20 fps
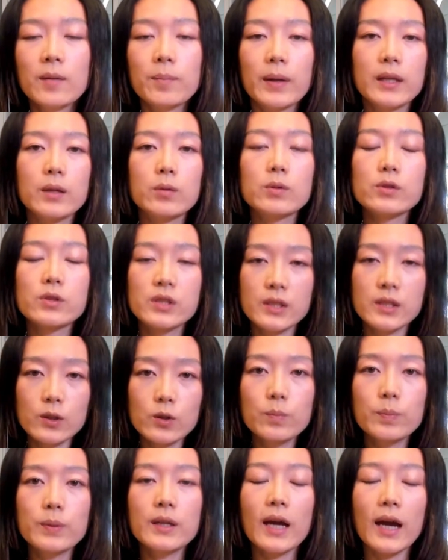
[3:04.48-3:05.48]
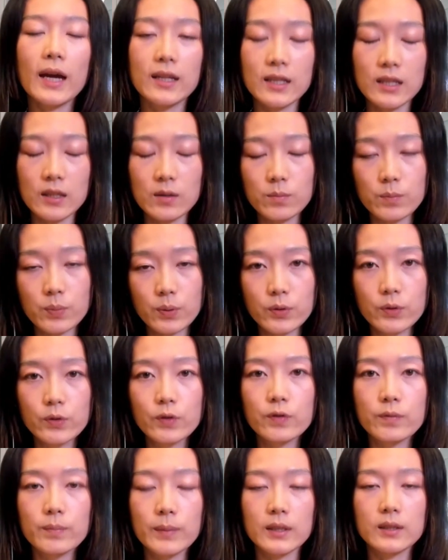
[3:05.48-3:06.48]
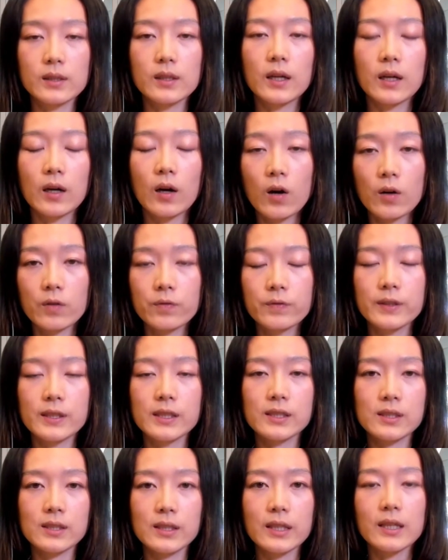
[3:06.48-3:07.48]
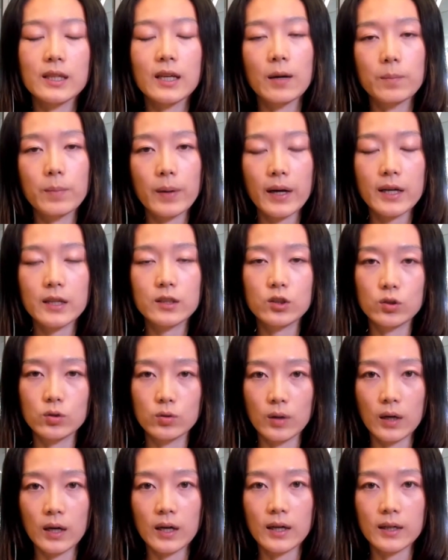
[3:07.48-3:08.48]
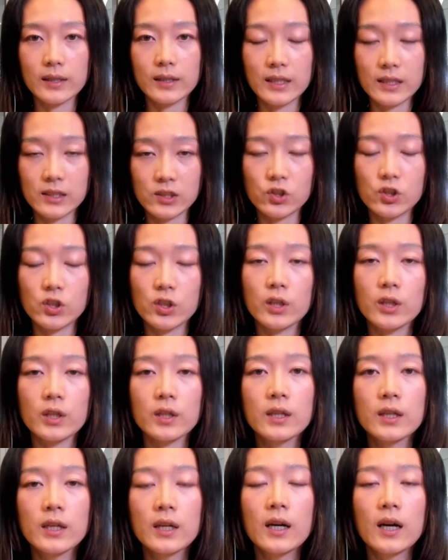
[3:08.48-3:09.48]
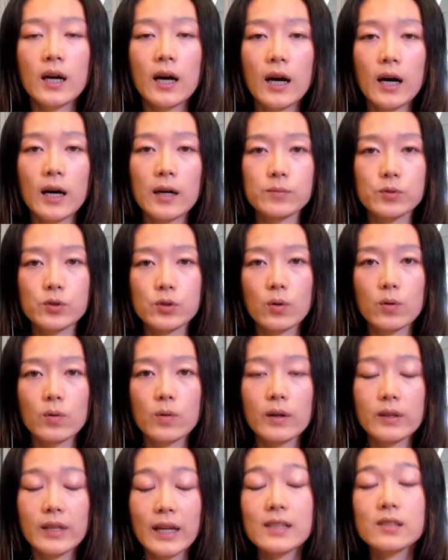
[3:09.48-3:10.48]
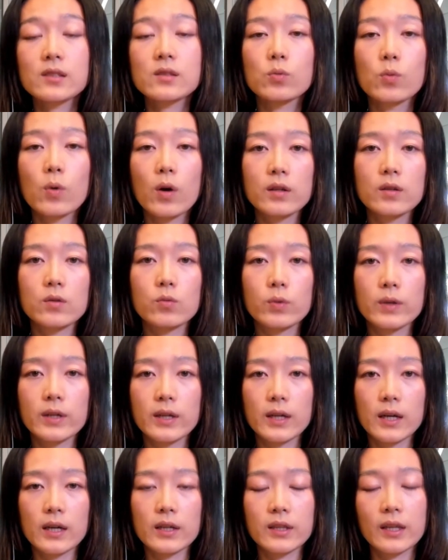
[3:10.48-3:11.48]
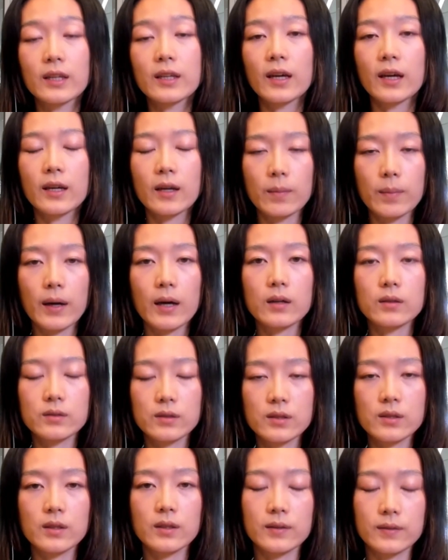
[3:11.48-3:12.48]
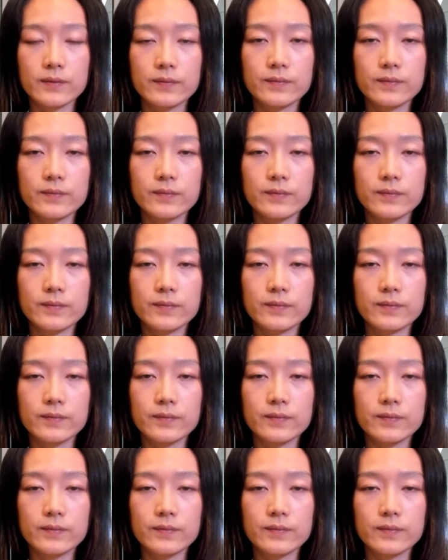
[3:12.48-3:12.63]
but it will still be an improvement, uh, obviously, compared to uh, this year. Um, so that's what we are thinking about.